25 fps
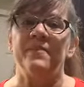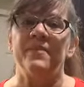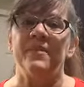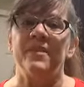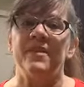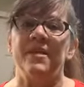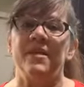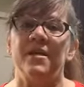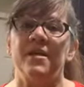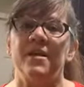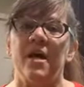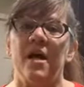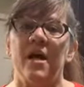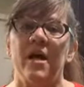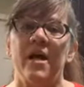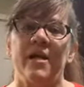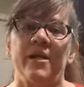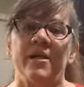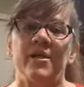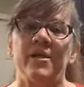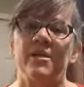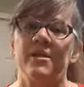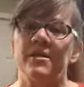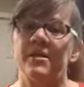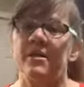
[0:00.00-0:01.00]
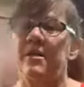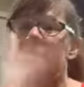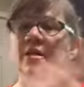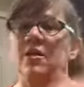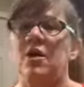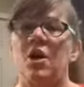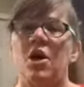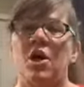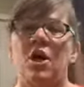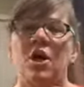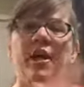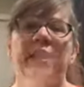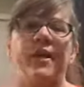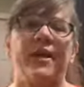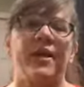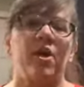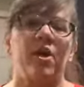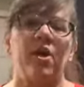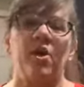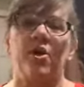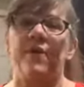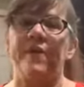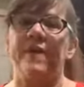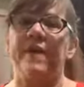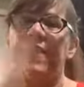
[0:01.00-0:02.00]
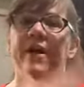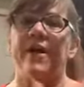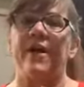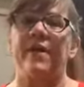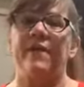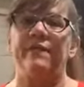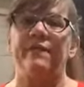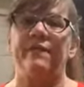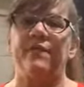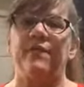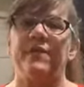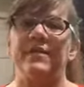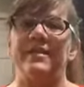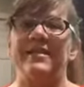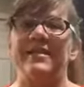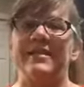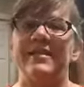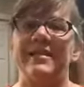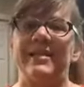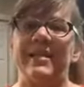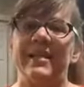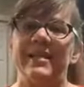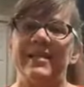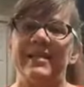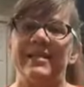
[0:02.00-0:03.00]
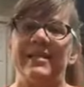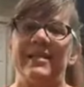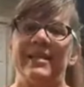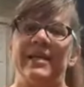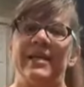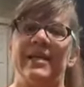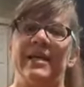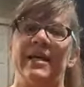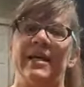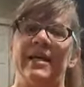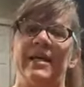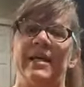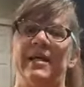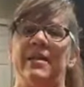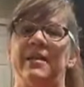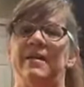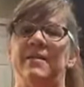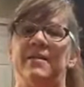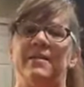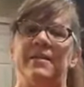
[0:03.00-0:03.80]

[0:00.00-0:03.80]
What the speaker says: the onions and garlic are there for the seasoning and